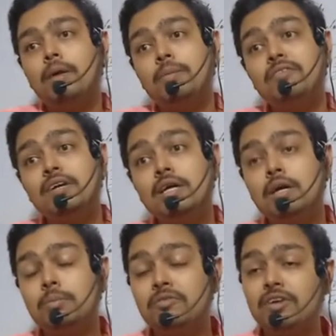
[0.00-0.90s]

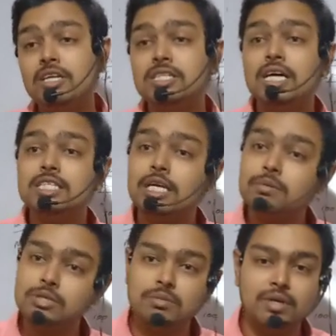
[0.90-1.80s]
preference shares
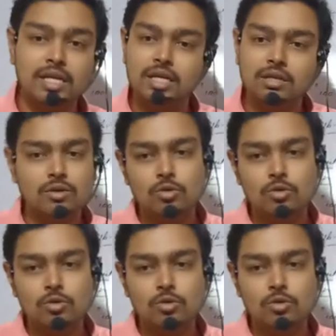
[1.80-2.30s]
redemption money.